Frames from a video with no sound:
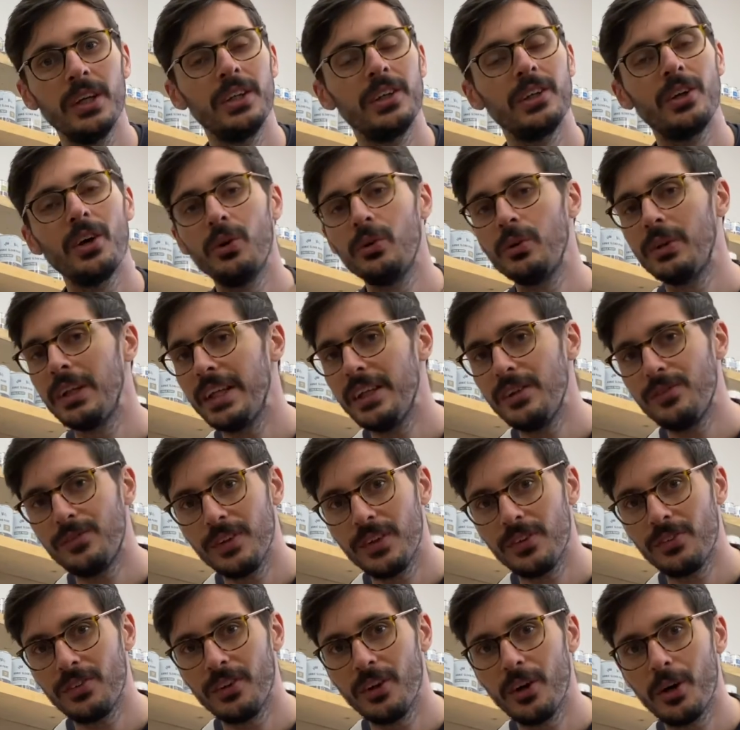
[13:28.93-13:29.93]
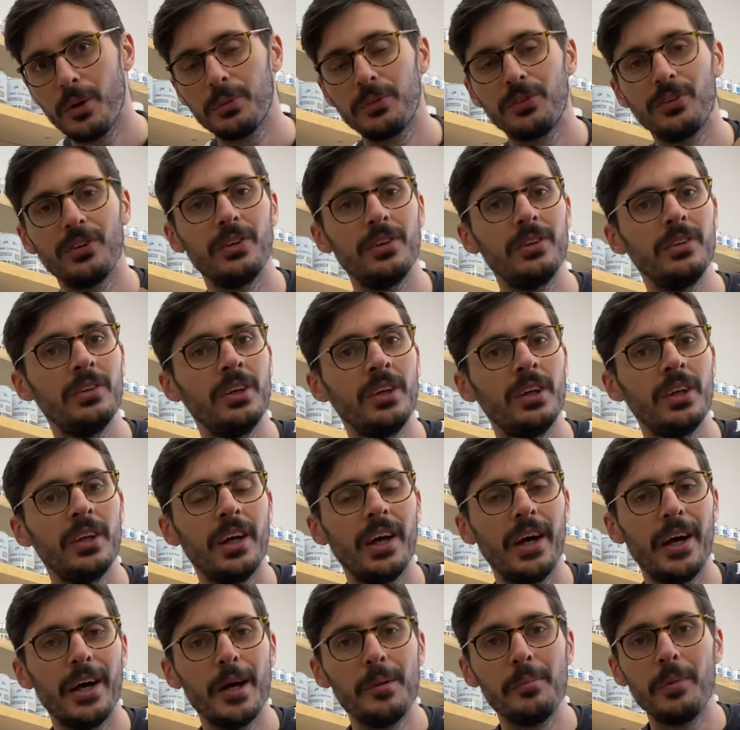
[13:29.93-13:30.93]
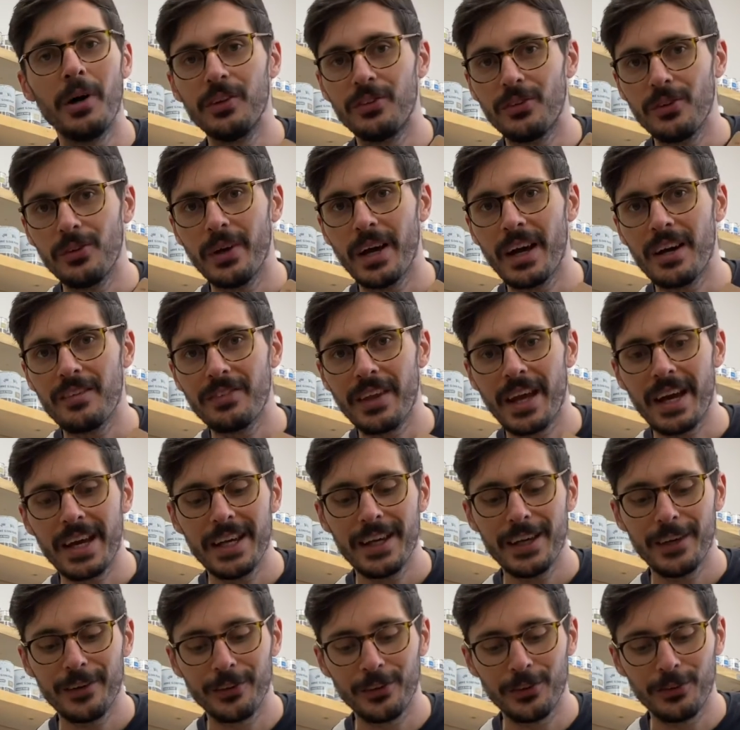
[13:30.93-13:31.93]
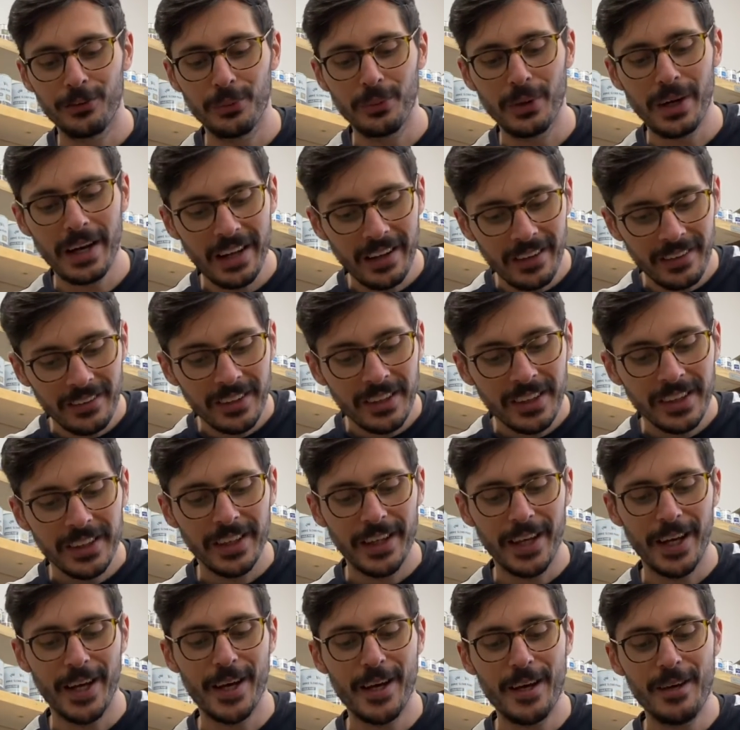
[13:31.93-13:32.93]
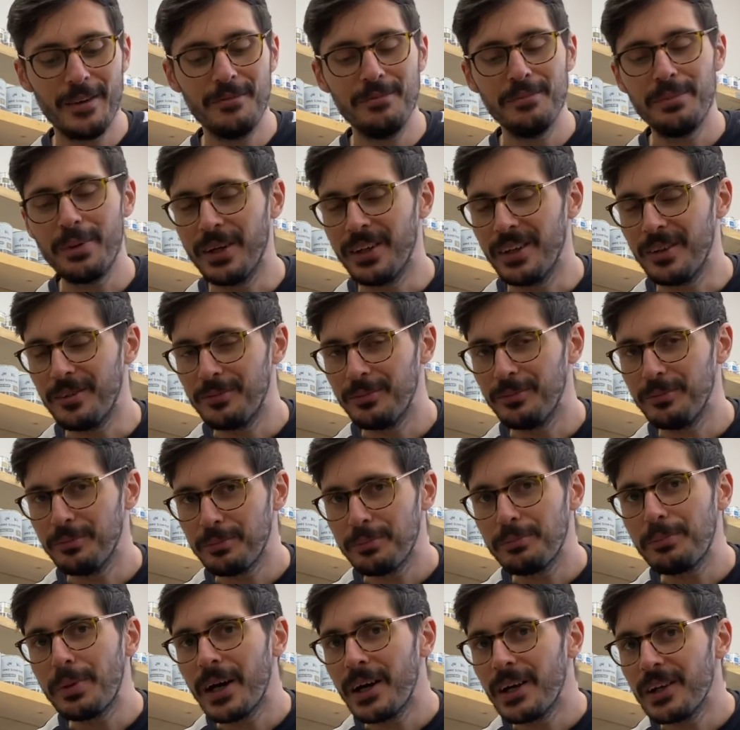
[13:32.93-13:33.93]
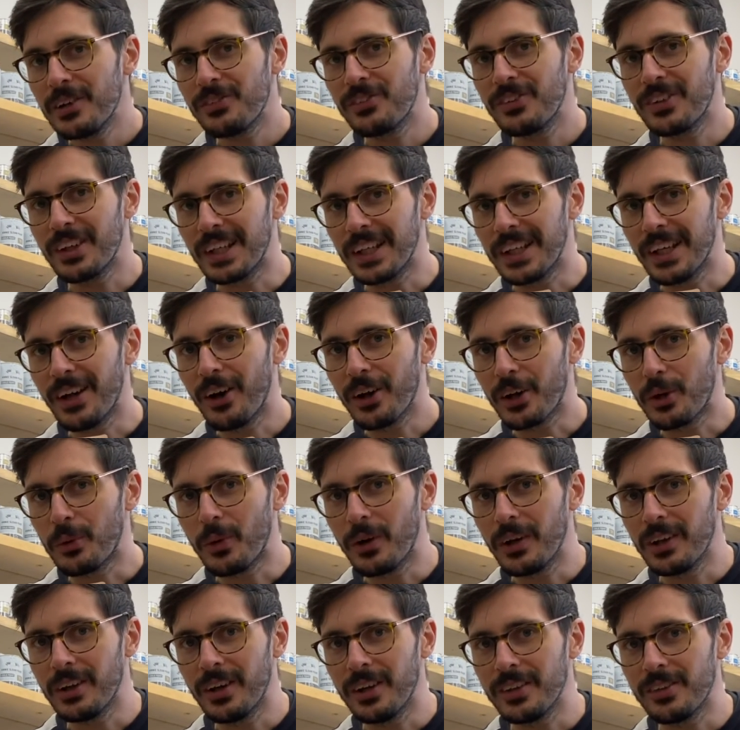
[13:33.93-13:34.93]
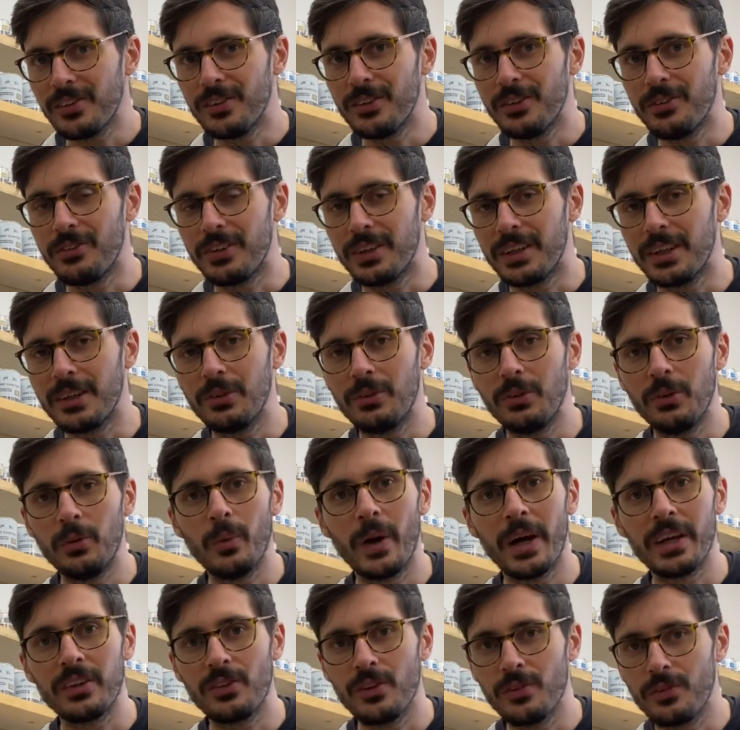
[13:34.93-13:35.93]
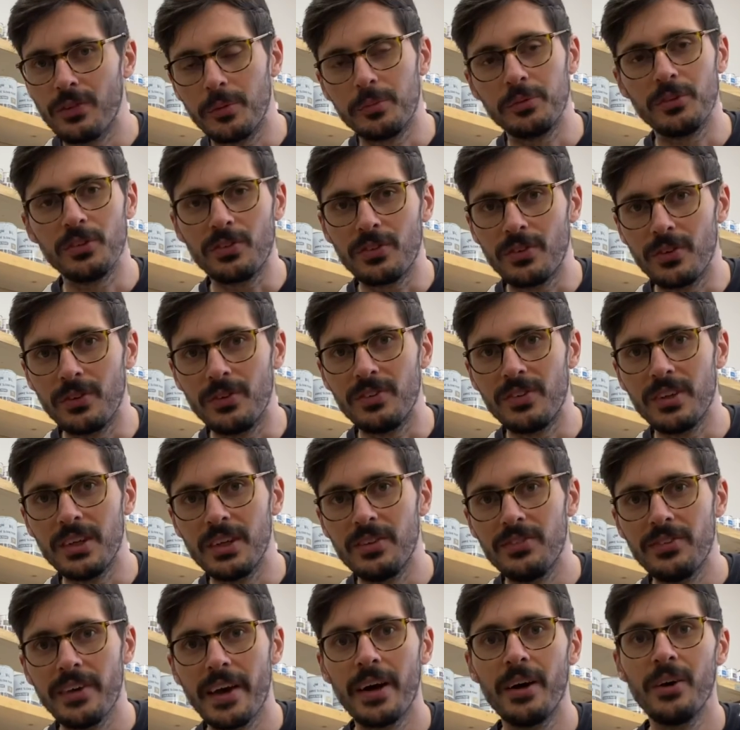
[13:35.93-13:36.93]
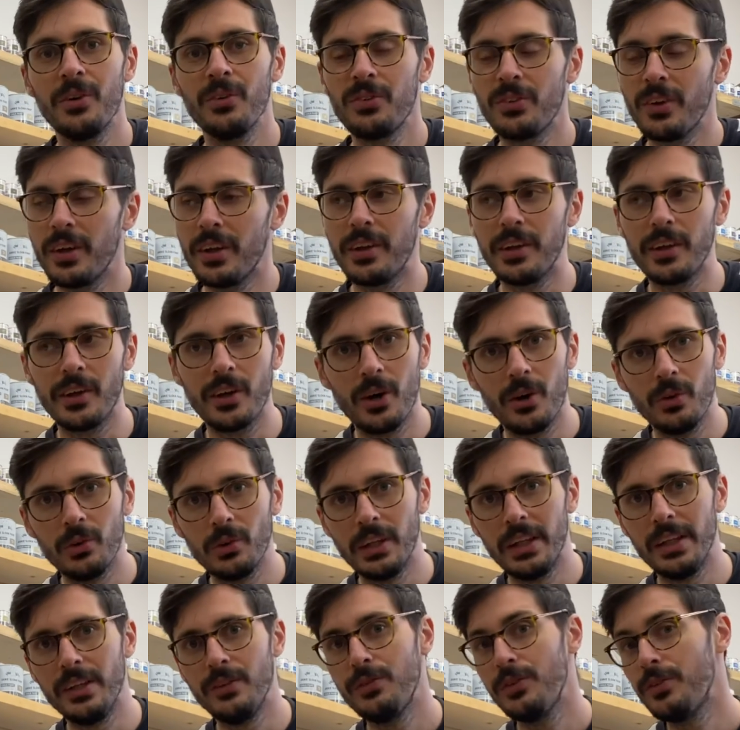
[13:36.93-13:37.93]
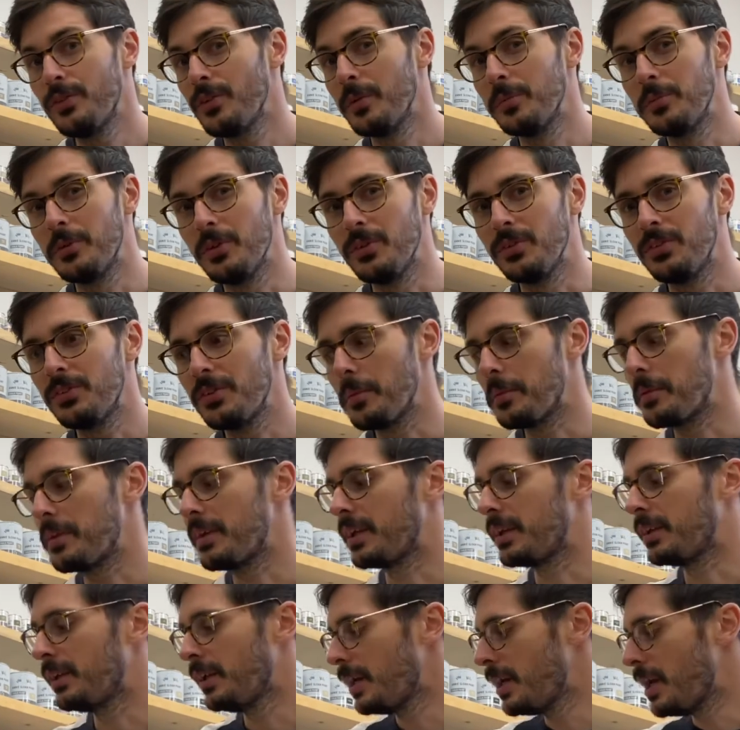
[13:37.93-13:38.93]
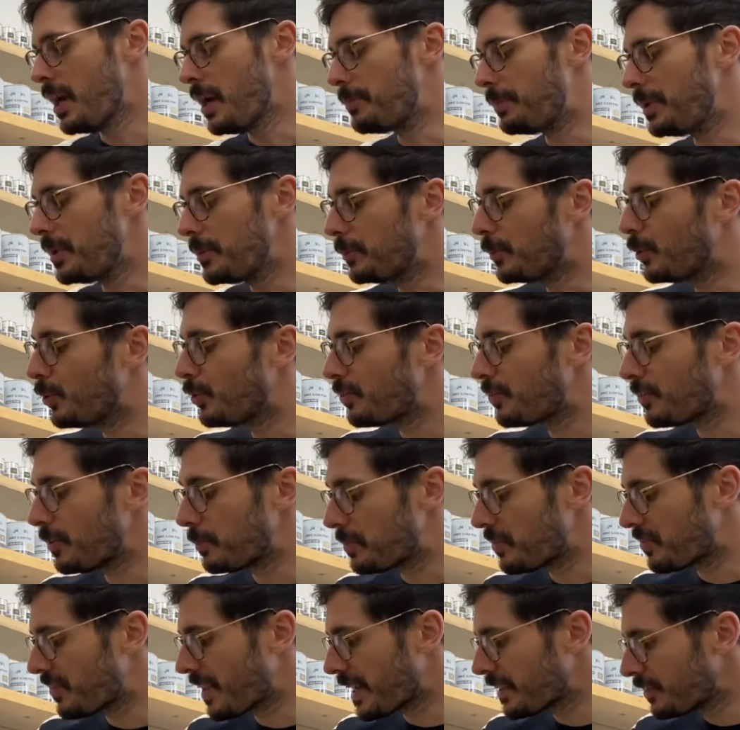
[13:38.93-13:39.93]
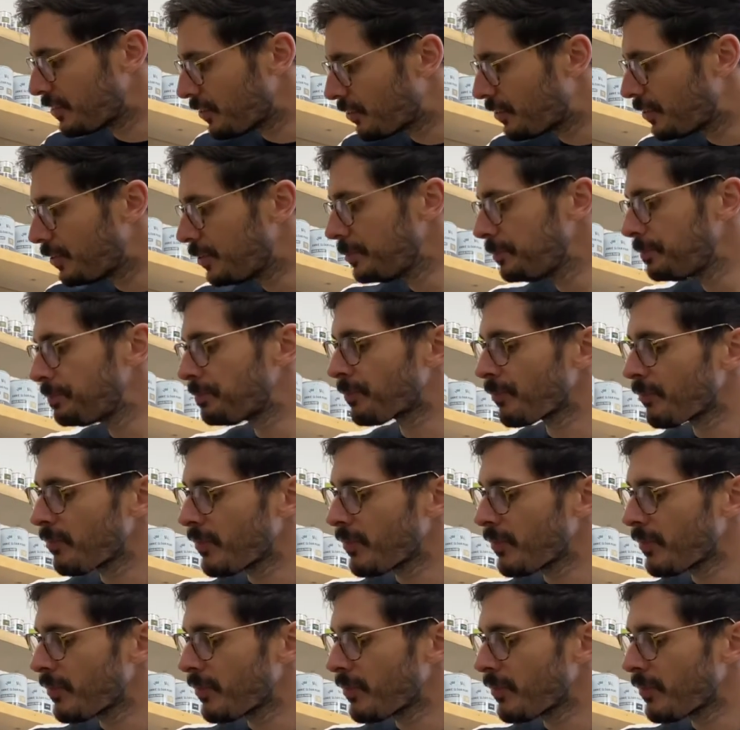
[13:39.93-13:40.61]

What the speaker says: Gold leaf is an option. I do have that here as well, but personally I quite like to use the gilding wax if I'm just doing details, and the gold leaf if I'm doing something a bit more substantial.